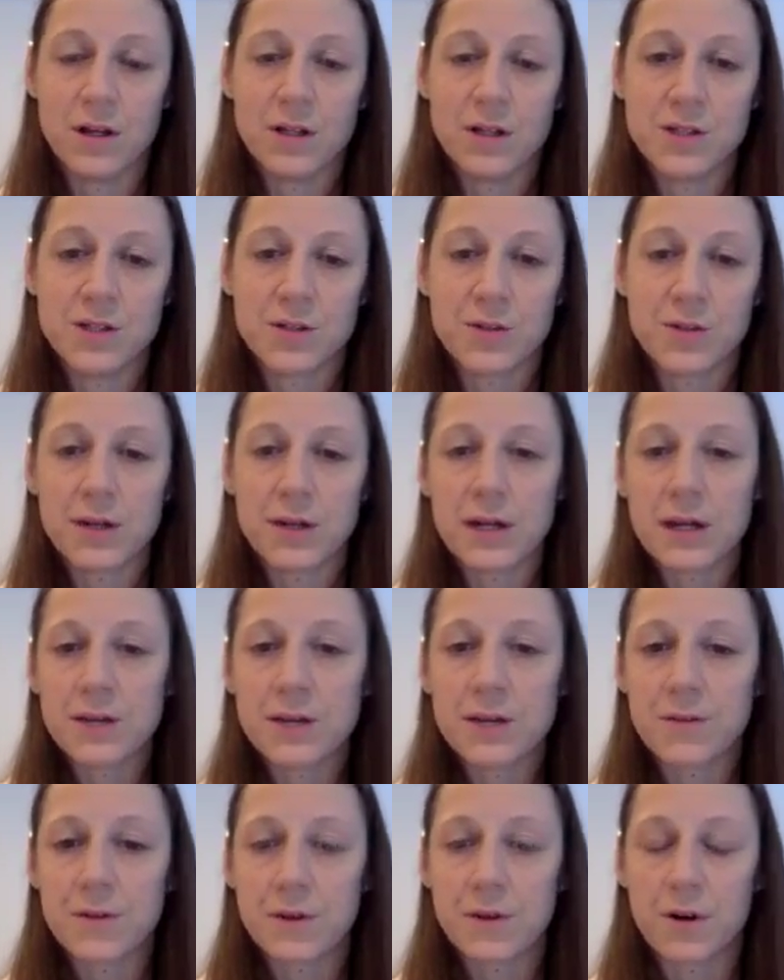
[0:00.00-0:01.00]

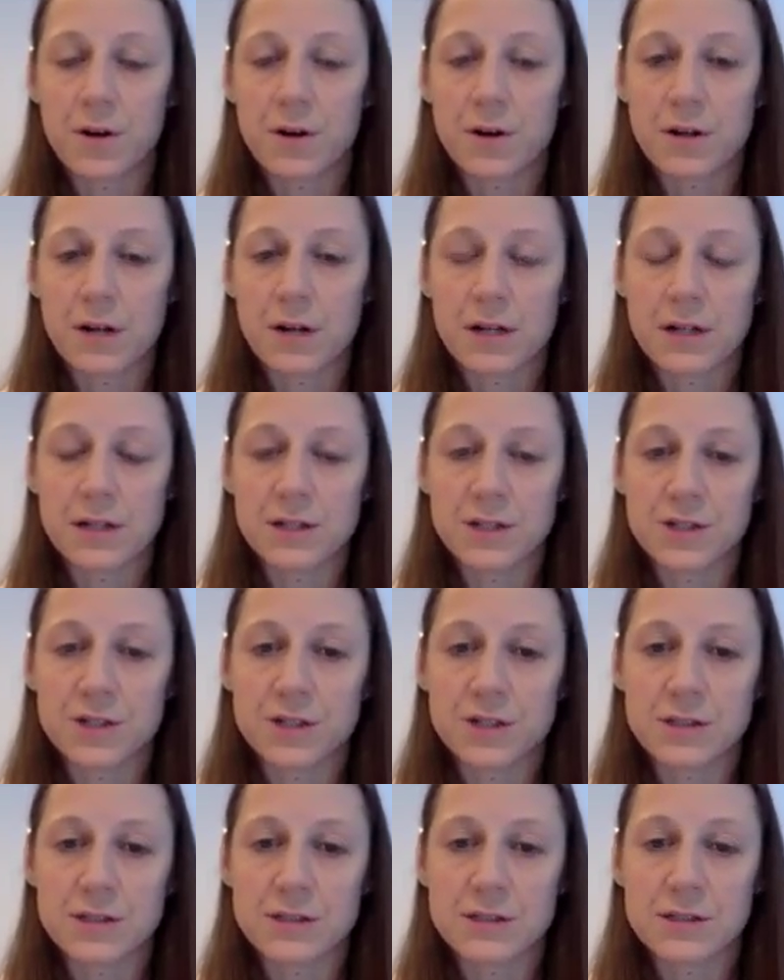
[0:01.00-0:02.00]
screening for heart
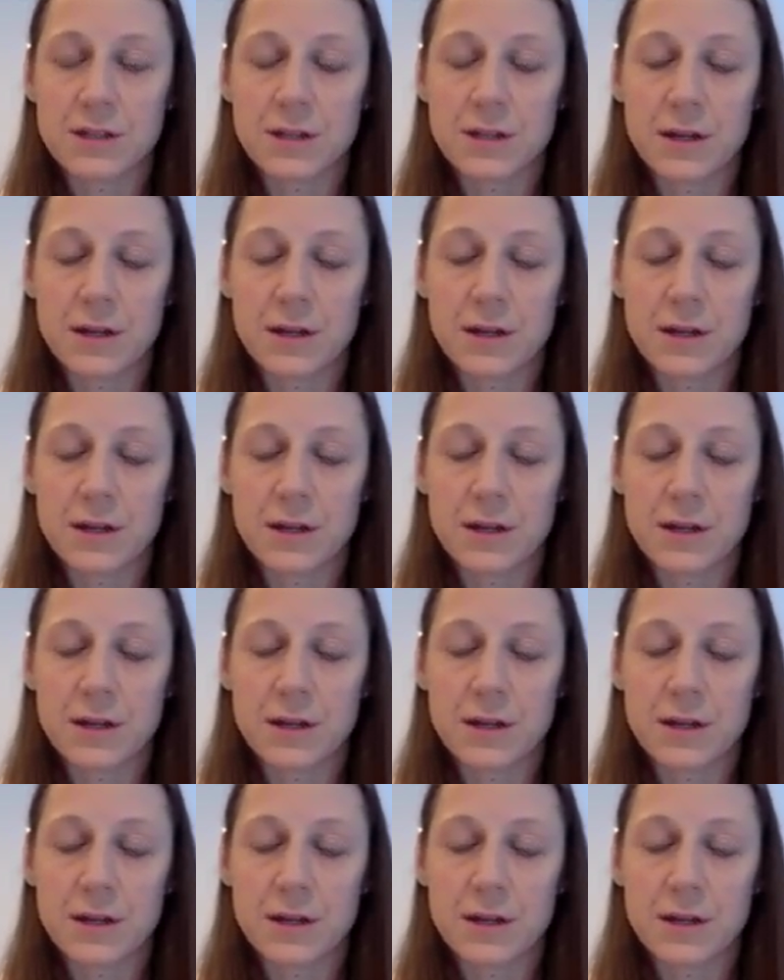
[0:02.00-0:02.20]
conditions,